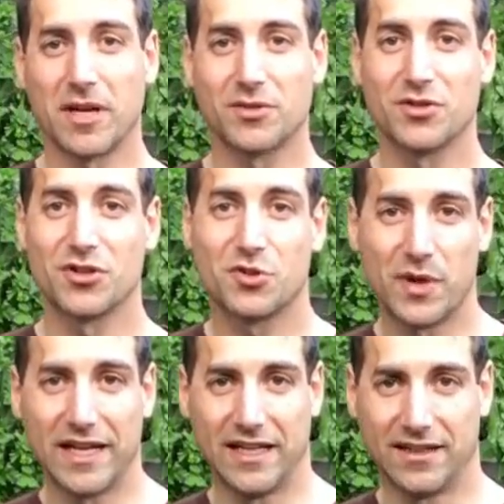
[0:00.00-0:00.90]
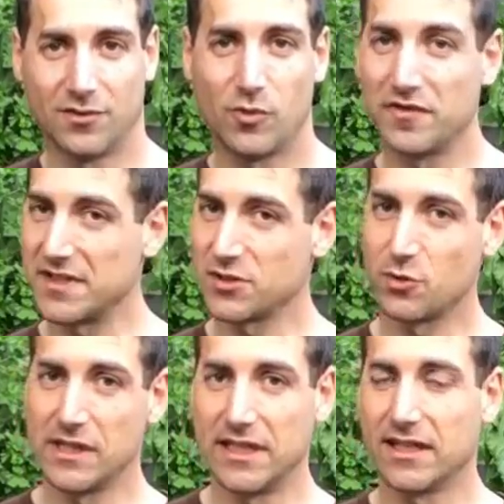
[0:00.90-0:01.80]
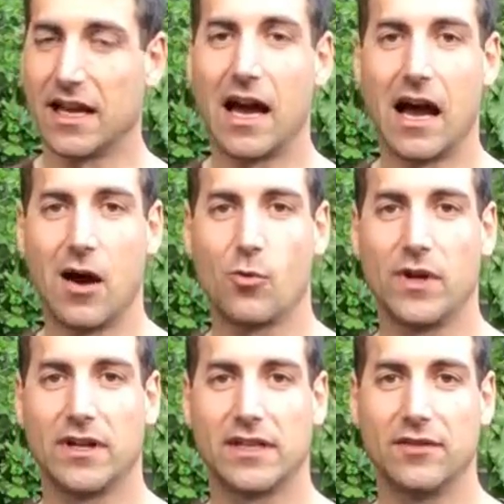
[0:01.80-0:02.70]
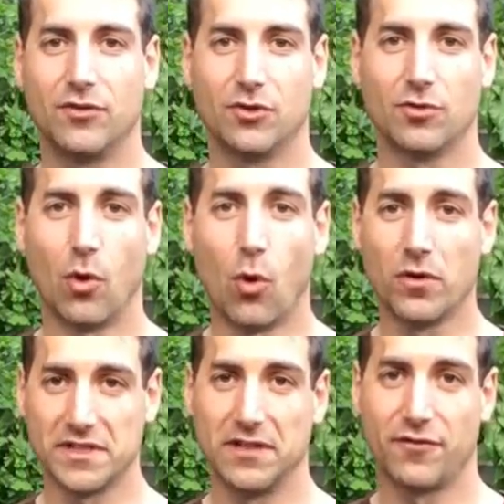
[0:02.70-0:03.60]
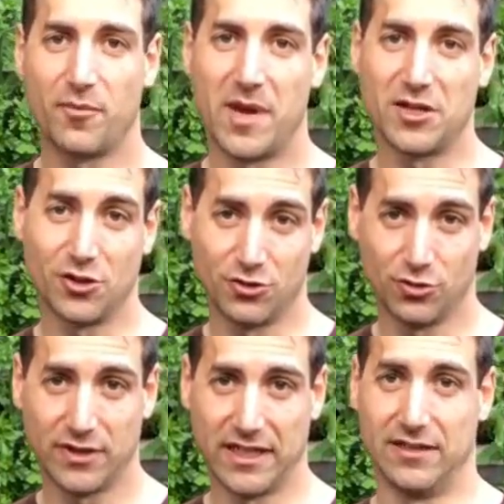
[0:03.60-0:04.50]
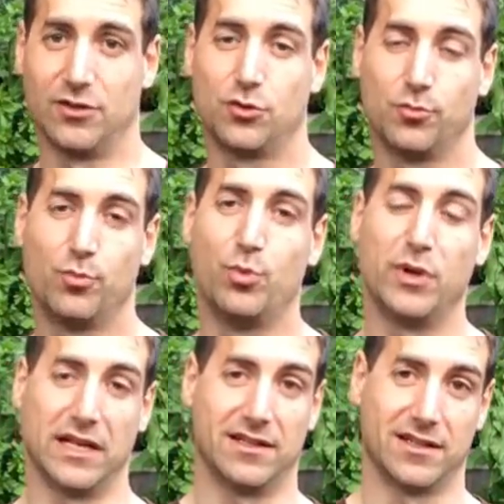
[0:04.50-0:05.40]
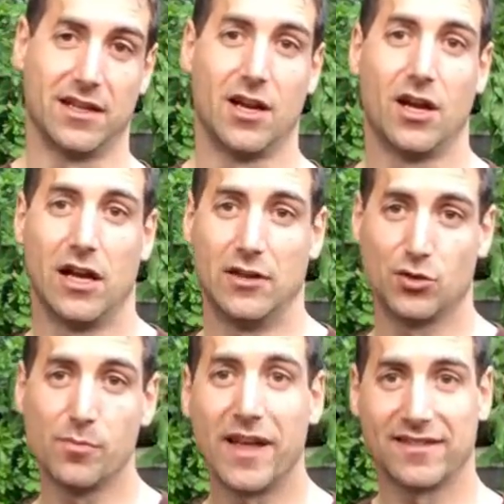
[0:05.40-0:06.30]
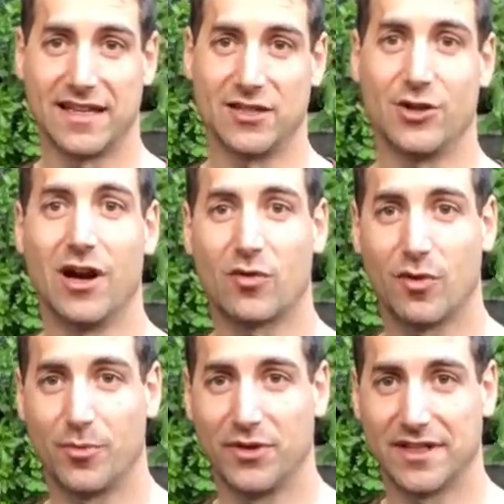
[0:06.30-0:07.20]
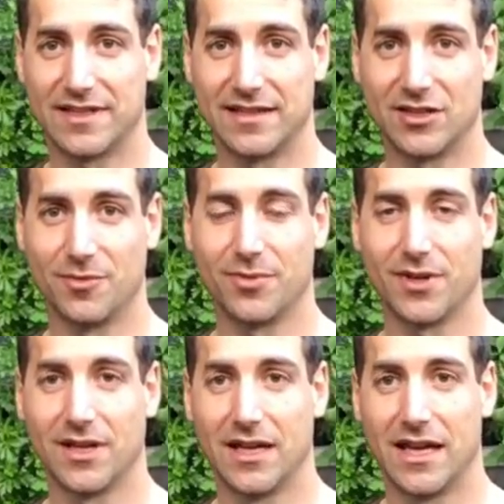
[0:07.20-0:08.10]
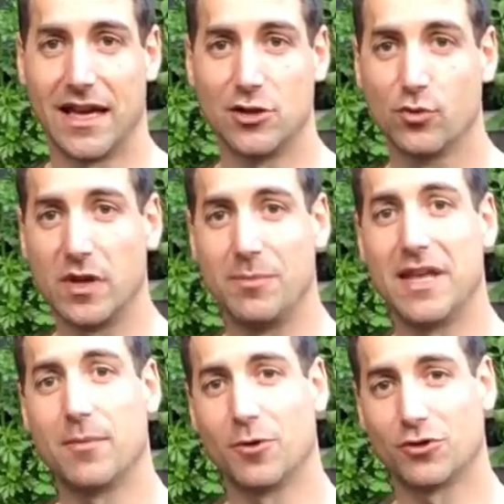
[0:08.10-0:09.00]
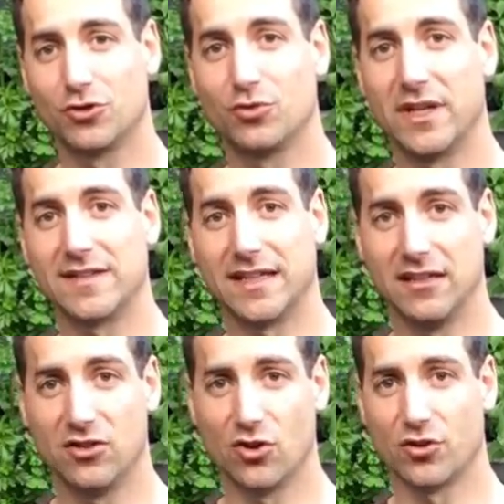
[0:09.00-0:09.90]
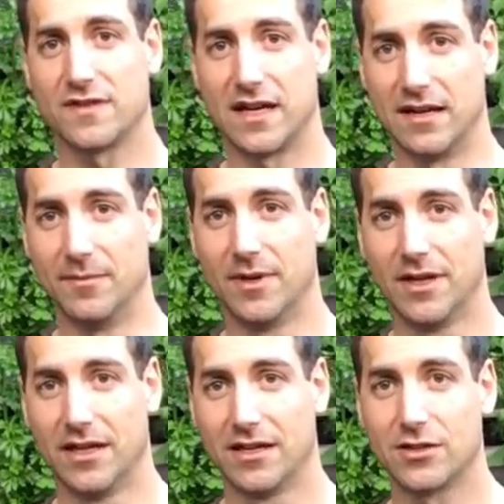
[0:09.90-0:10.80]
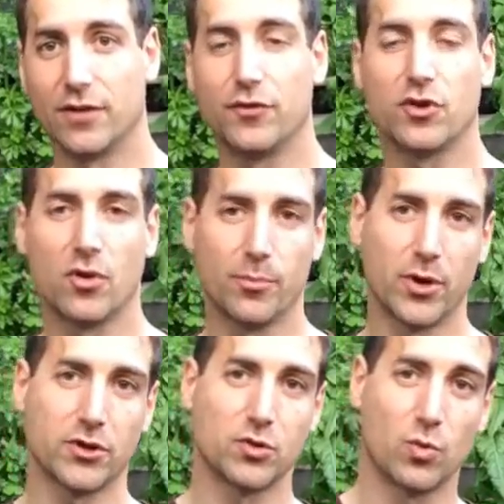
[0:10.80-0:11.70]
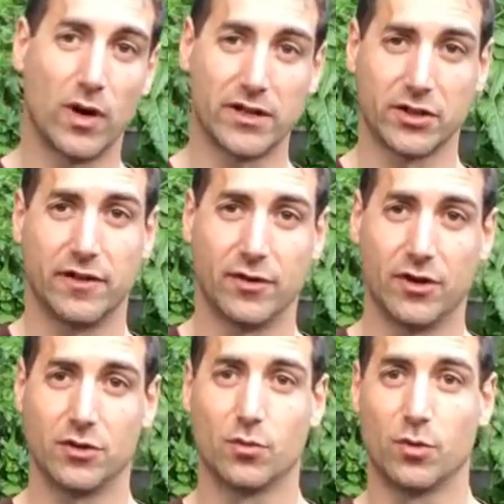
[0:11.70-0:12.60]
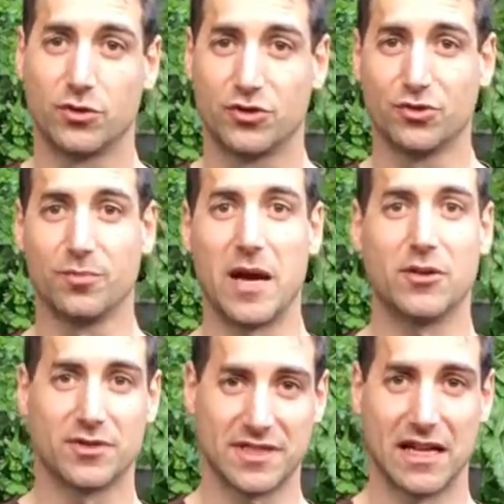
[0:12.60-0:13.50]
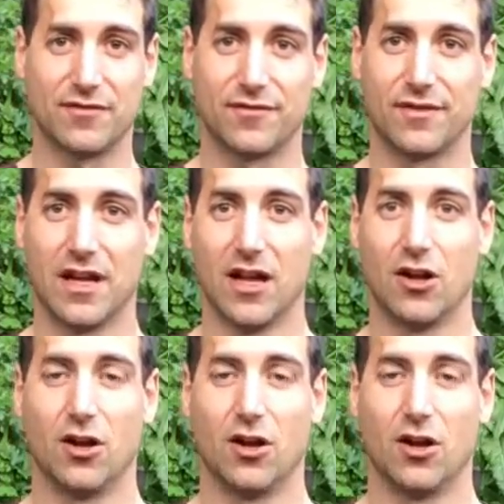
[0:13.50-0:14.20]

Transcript: to go back to the training, with this training, I will give you all the information you need to build and to maintain your aquaponic setup, and you will be able to do it in no time. So if you compare to whatever you would do by yourself,